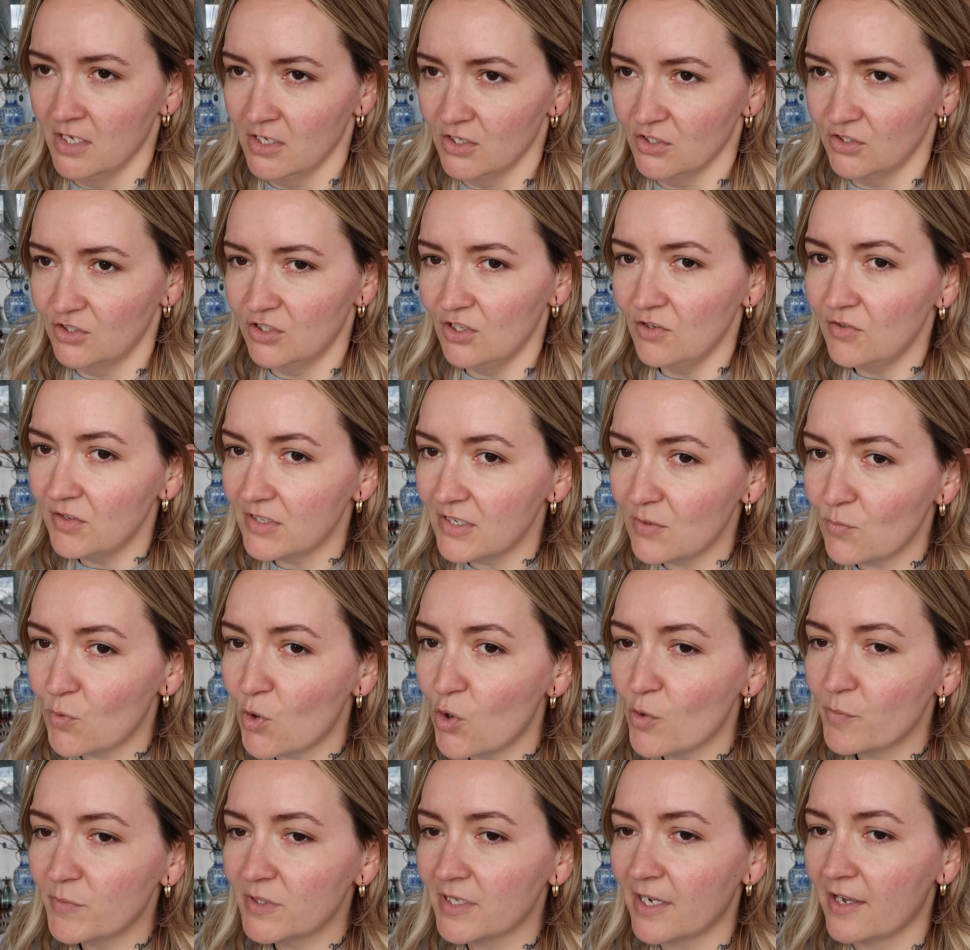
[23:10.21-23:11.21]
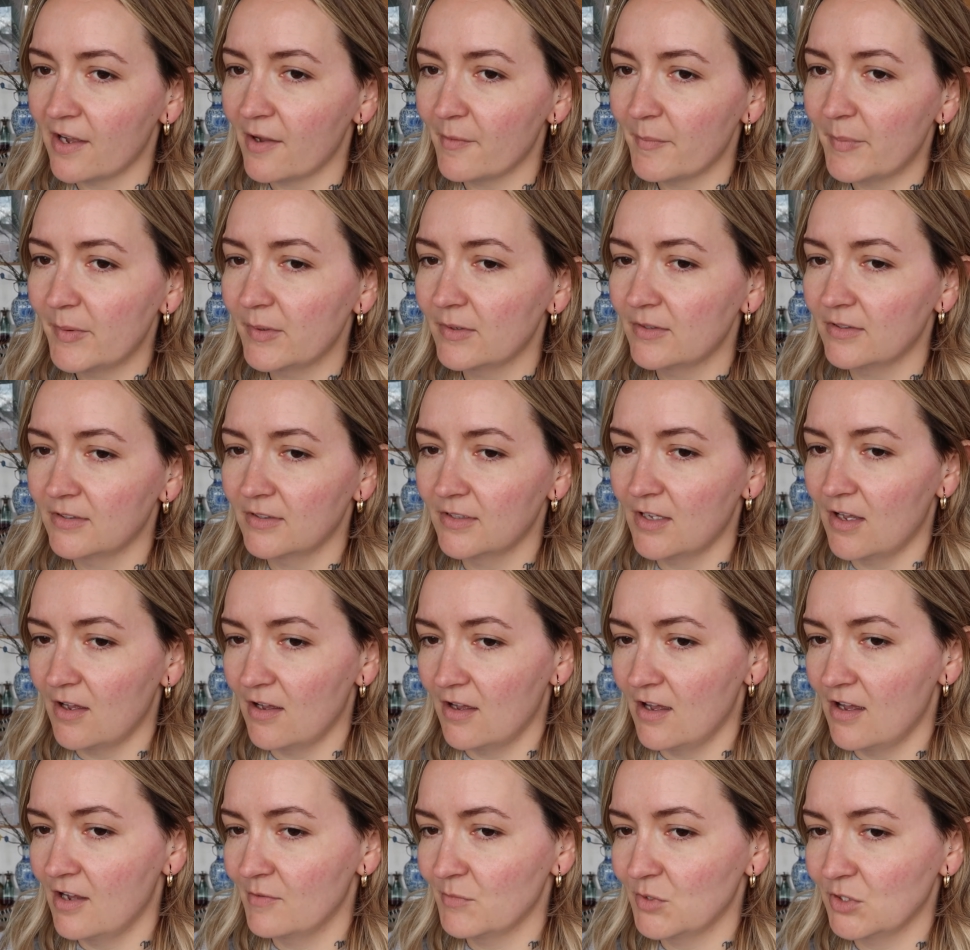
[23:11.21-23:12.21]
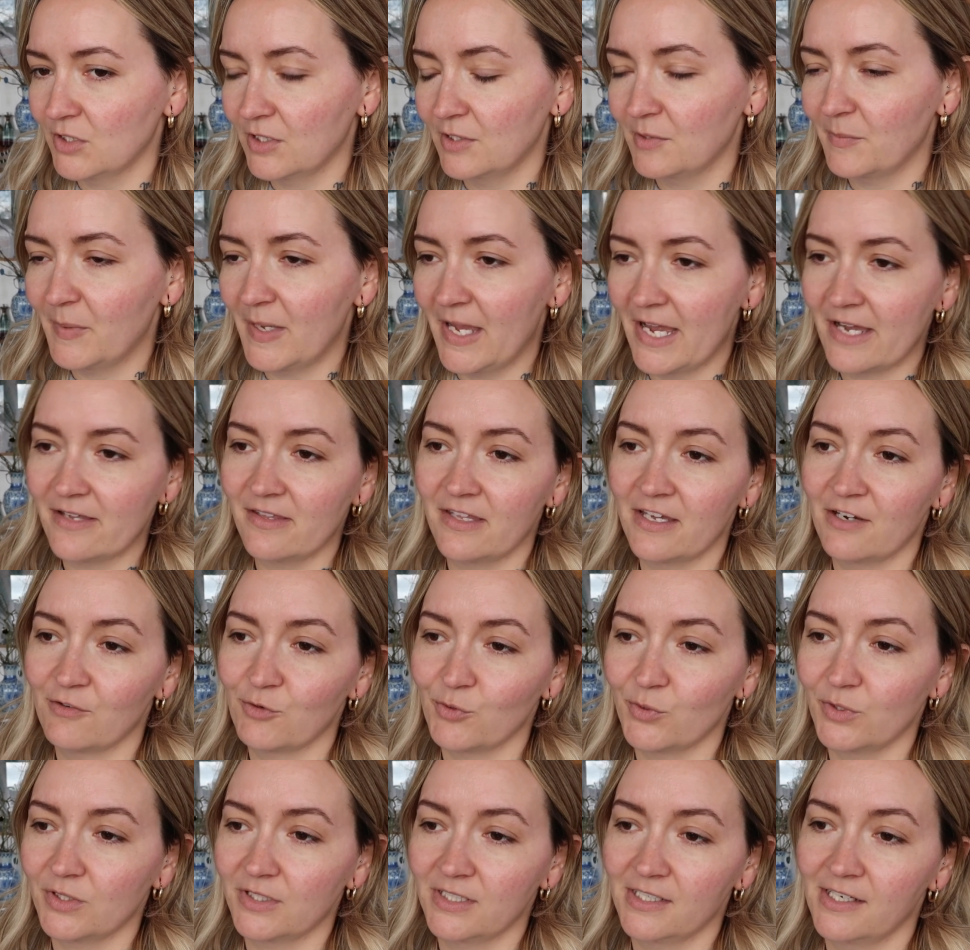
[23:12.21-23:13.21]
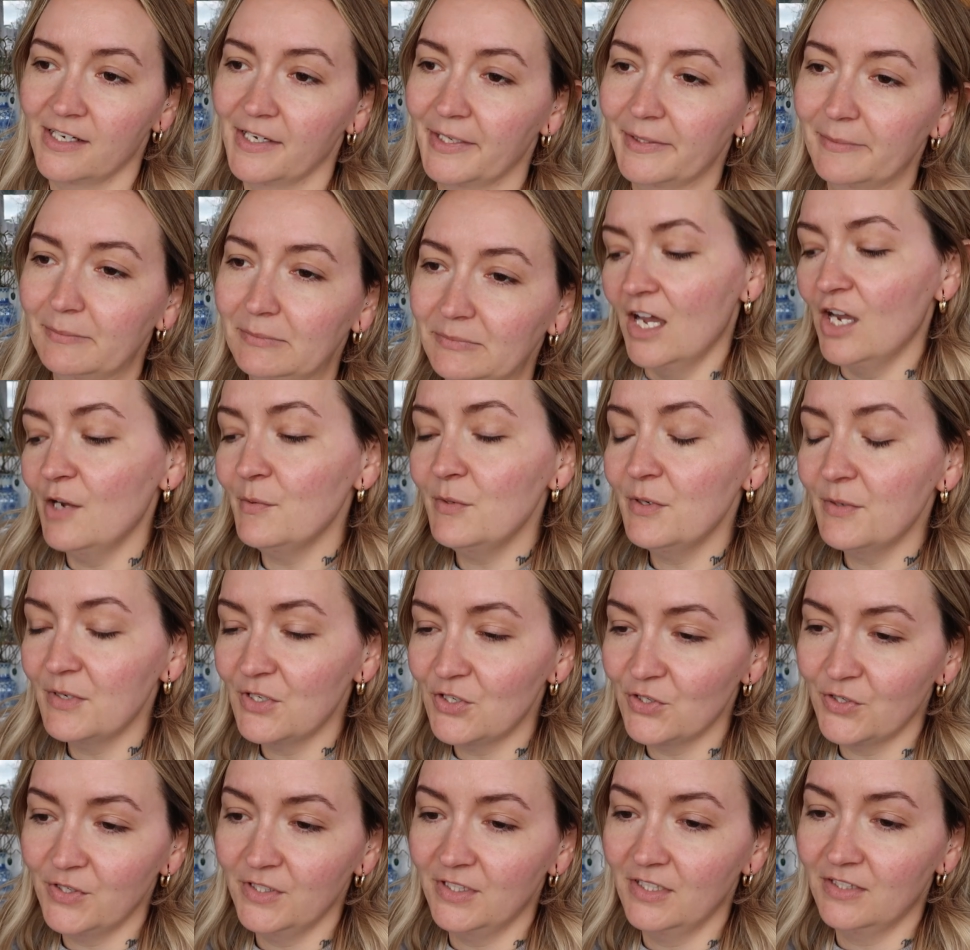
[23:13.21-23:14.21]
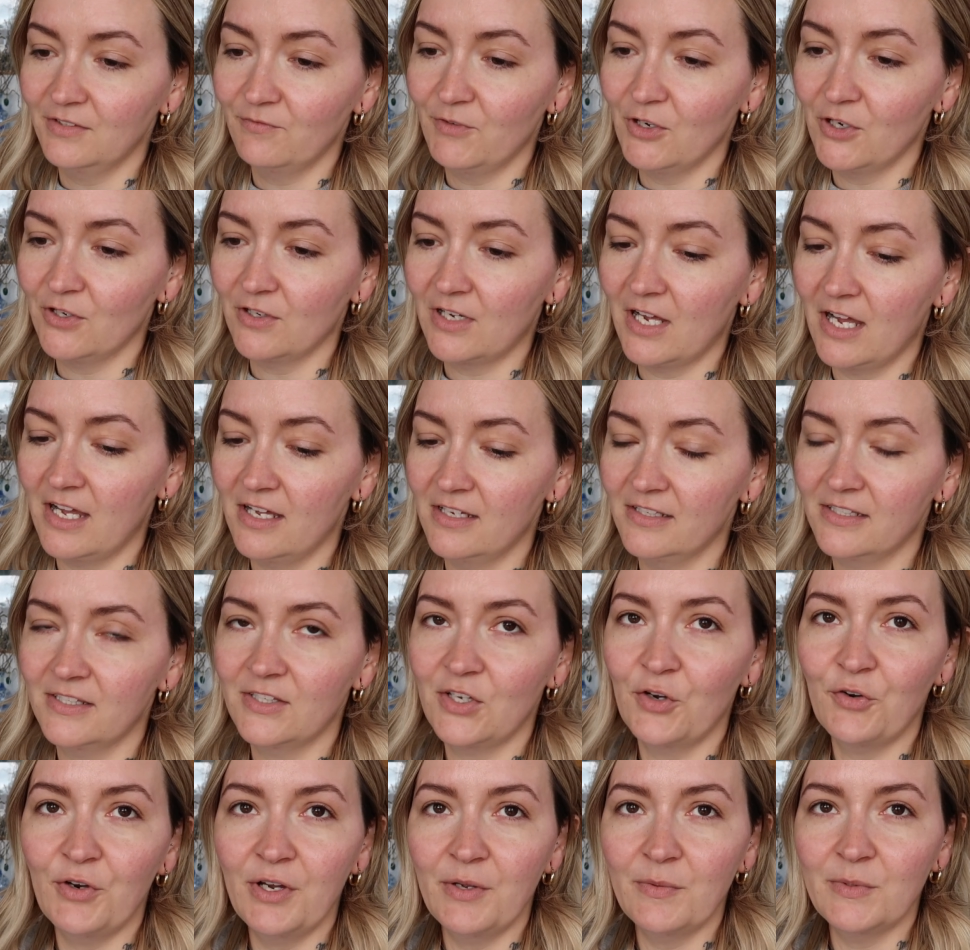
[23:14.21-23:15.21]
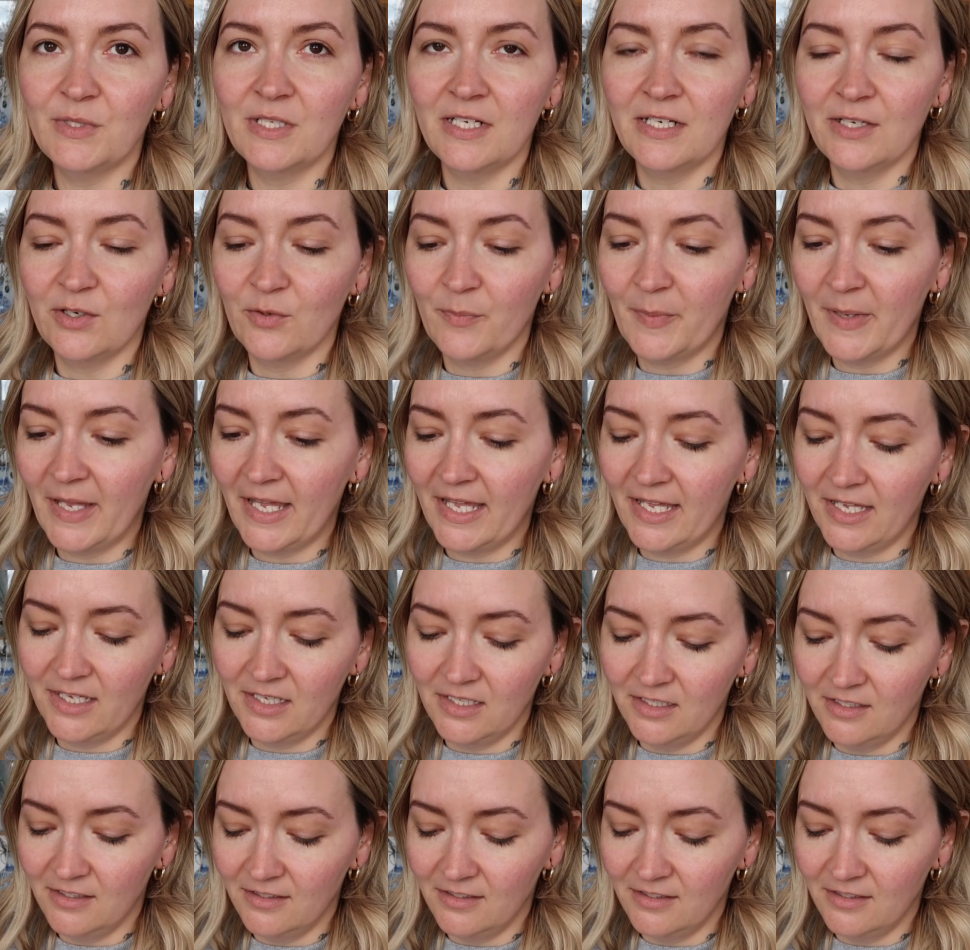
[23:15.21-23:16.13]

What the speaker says: As soon as it warms up, I'm just going to be out there all the time. Hope you enjoyed this vlog, guys. Sorry it was a little bit